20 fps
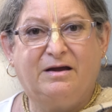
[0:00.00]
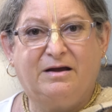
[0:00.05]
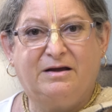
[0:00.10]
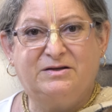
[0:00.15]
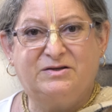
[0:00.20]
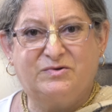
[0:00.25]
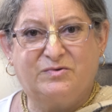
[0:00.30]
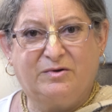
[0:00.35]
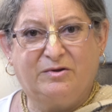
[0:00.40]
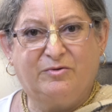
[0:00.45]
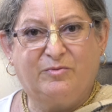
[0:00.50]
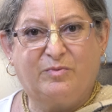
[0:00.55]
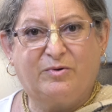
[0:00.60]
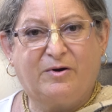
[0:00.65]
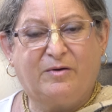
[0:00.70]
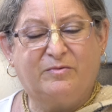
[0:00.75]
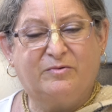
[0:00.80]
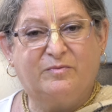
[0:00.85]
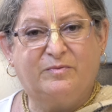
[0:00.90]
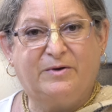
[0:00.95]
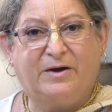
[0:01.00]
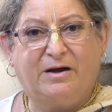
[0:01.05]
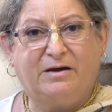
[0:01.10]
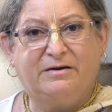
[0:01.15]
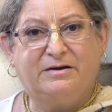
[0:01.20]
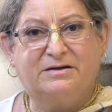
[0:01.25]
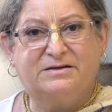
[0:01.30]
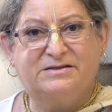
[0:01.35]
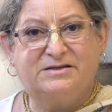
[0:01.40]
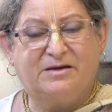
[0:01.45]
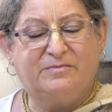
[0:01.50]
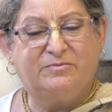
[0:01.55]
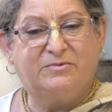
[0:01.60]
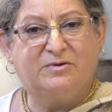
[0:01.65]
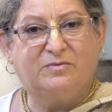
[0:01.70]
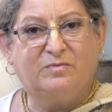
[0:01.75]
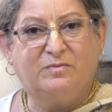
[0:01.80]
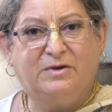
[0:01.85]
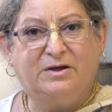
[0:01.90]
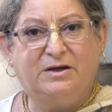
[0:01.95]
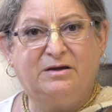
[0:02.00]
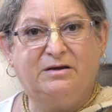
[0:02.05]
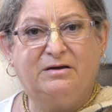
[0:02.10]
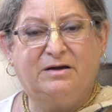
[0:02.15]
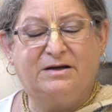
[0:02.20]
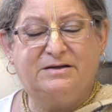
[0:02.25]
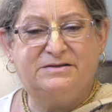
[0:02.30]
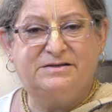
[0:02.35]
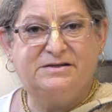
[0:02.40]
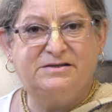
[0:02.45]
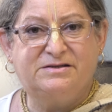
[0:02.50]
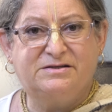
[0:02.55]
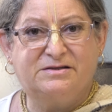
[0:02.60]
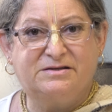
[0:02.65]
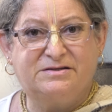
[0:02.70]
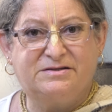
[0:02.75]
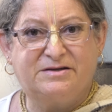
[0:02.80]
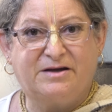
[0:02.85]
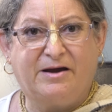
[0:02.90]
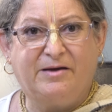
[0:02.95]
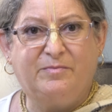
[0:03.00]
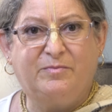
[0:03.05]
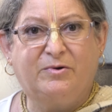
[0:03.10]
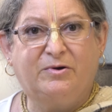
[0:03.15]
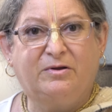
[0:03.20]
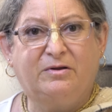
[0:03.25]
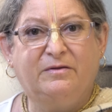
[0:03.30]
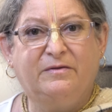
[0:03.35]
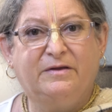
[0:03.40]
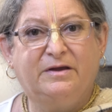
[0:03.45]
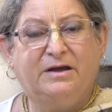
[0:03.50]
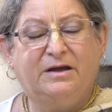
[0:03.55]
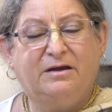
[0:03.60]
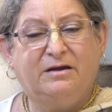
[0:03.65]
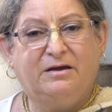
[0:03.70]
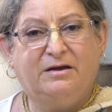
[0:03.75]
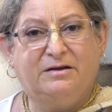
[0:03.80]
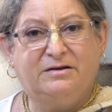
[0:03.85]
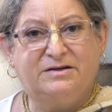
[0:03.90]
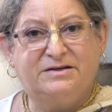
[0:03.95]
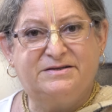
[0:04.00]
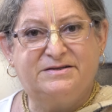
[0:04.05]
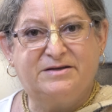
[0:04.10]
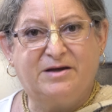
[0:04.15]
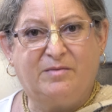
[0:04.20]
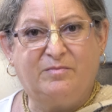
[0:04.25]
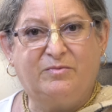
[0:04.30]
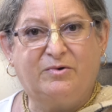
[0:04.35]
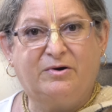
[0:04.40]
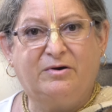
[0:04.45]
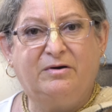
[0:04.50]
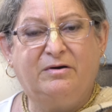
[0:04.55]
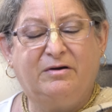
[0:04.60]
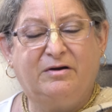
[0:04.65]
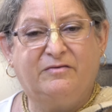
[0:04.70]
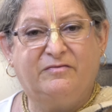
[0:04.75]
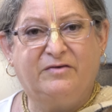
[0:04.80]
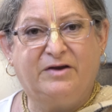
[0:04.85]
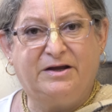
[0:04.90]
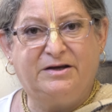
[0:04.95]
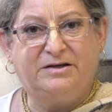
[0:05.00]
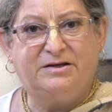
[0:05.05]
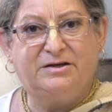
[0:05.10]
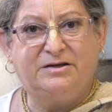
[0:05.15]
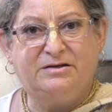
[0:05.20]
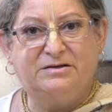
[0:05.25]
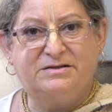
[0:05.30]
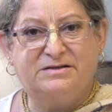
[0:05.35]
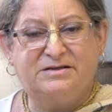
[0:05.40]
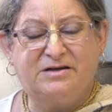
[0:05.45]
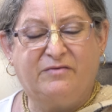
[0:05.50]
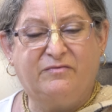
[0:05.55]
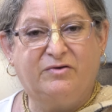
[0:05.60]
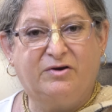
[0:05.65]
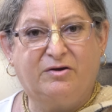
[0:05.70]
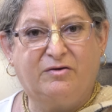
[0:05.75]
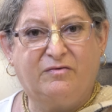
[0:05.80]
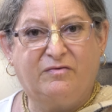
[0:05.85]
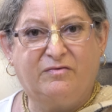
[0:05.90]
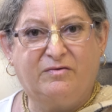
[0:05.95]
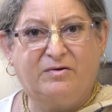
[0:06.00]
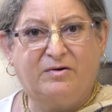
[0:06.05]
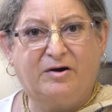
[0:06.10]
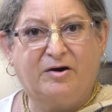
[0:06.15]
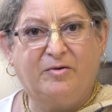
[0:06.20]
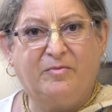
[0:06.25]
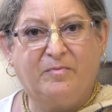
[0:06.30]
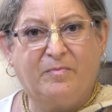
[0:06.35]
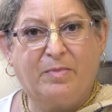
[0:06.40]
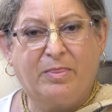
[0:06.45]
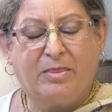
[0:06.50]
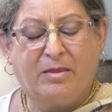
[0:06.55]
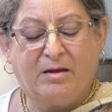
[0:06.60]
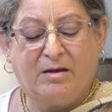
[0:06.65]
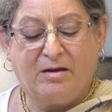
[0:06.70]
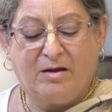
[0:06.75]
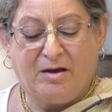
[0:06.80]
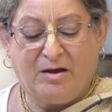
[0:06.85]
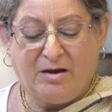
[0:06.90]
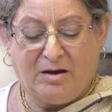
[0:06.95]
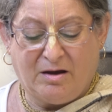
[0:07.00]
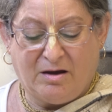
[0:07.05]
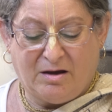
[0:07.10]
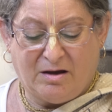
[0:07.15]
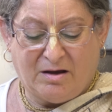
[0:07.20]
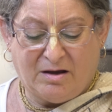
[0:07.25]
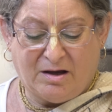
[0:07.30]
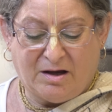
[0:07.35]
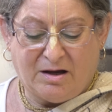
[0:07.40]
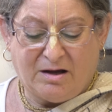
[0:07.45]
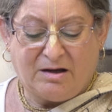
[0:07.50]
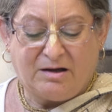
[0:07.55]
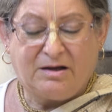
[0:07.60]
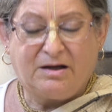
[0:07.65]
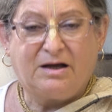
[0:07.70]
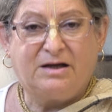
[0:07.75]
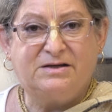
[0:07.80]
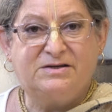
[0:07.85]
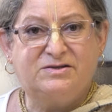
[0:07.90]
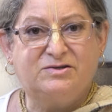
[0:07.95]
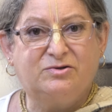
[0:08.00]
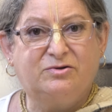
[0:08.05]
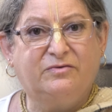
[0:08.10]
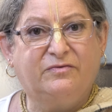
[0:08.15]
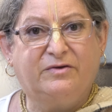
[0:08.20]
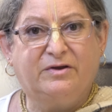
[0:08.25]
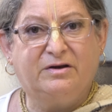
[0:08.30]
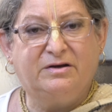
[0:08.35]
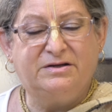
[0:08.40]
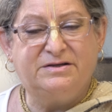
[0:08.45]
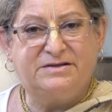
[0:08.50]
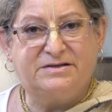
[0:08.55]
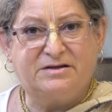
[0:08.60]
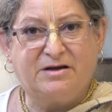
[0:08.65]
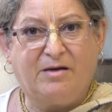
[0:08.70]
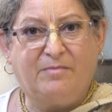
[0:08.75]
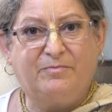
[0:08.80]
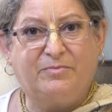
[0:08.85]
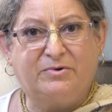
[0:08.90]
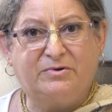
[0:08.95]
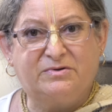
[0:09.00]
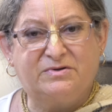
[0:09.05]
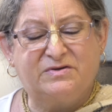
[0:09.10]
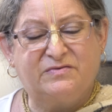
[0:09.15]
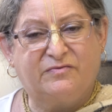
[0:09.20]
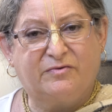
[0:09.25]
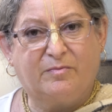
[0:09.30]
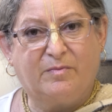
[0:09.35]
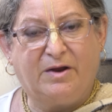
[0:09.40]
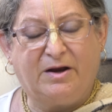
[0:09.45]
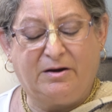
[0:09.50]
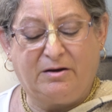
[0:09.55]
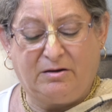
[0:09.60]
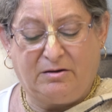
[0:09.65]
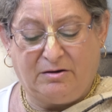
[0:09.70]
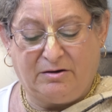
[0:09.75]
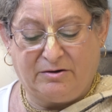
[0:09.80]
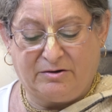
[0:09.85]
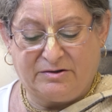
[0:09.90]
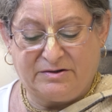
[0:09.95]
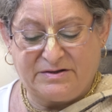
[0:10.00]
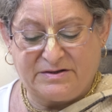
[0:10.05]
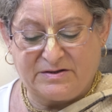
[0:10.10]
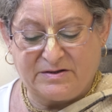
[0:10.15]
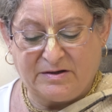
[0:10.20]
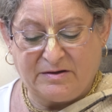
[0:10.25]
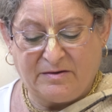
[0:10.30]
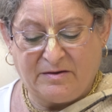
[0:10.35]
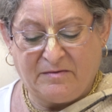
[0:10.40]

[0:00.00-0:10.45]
and Srila Prabhupada accepted me as his disciple in December of 1974. I served in his temples for many years.